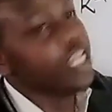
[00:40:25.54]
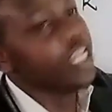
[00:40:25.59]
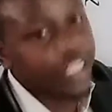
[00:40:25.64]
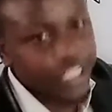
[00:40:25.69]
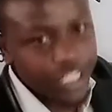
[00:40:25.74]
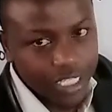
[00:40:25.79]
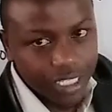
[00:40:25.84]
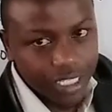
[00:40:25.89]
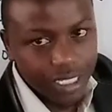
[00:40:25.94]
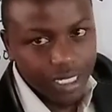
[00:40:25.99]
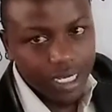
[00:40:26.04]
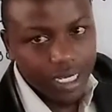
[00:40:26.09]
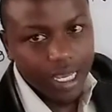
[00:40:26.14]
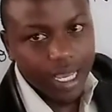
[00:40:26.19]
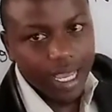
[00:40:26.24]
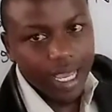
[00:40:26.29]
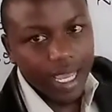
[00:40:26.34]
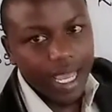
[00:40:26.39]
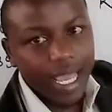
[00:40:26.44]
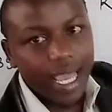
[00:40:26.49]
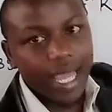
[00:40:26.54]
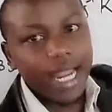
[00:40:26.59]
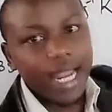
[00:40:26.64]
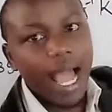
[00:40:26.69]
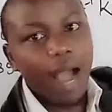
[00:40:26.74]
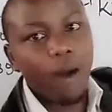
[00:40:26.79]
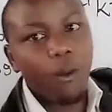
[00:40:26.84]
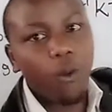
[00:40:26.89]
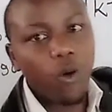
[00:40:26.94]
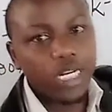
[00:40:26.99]
heat and
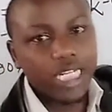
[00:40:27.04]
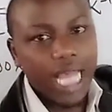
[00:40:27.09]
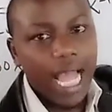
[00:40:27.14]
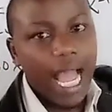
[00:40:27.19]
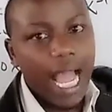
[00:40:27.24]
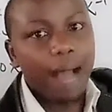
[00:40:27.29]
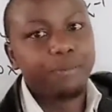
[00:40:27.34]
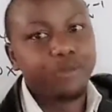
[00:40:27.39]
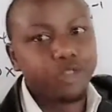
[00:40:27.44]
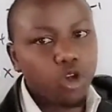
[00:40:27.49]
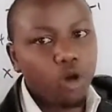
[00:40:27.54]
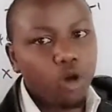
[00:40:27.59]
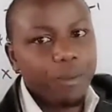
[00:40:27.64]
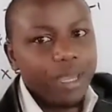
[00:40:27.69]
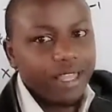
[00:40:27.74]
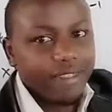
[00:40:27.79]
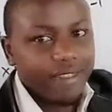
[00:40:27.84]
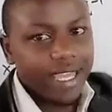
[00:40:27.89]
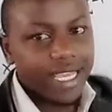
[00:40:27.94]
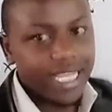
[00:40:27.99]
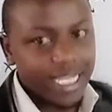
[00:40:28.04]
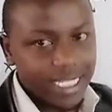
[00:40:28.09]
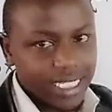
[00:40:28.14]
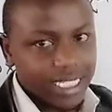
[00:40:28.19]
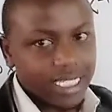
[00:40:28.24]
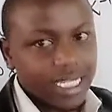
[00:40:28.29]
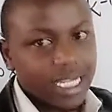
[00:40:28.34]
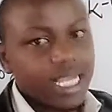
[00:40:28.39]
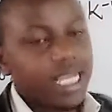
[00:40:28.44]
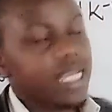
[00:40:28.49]
a water absorbing the heat,
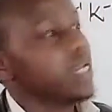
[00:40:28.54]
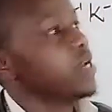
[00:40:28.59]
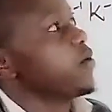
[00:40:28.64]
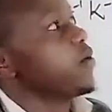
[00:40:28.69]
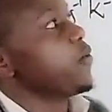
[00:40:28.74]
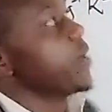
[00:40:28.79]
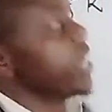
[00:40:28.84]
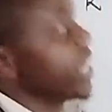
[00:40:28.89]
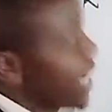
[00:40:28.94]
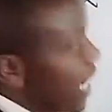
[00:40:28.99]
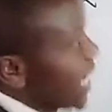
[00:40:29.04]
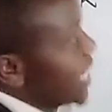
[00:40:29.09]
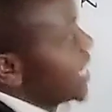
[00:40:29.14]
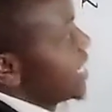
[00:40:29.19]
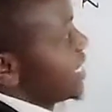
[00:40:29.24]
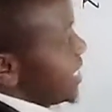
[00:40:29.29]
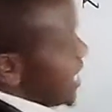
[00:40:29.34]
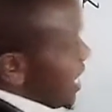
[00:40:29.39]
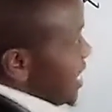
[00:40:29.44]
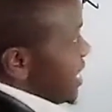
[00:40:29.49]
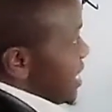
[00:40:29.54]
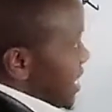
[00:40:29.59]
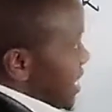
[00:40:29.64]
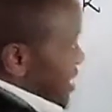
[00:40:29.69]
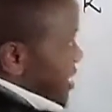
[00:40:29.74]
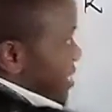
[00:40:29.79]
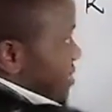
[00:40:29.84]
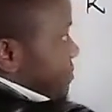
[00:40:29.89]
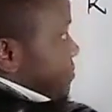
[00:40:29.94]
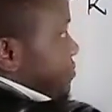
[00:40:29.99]
we can say
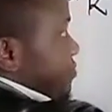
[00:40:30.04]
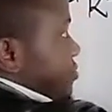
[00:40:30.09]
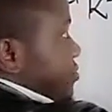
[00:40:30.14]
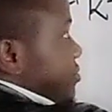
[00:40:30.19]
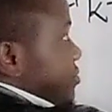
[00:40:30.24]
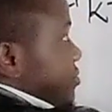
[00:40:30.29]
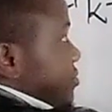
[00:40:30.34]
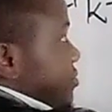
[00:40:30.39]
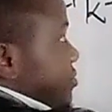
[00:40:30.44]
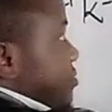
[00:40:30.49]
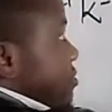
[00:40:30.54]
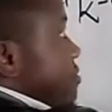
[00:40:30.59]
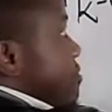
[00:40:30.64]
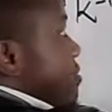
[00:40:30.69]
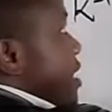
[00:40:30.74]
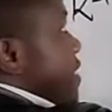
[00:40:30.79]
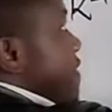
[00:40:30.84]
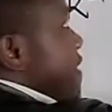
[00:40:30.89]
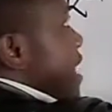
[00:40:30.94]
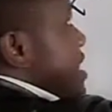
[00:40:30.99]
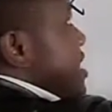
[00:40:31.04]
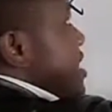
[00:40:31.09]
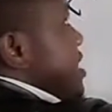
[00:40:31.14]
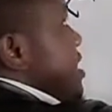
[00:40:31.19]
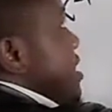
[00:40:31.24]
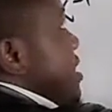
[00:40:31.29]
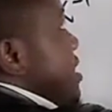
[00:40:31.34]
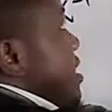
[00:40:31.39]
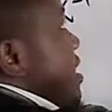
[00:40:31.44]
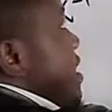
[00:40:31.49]
this, that
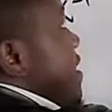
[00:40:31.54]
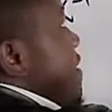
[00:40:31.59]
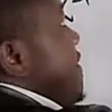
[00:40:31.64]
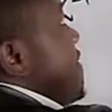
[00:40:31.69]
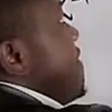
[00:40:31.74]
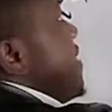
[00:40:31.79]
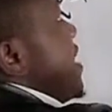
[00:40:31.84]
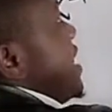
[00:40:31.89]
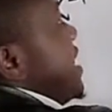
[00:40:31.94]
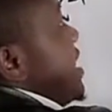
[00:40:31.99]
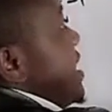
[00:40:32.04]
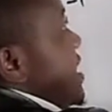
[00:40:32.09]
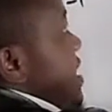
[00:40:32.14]
the heat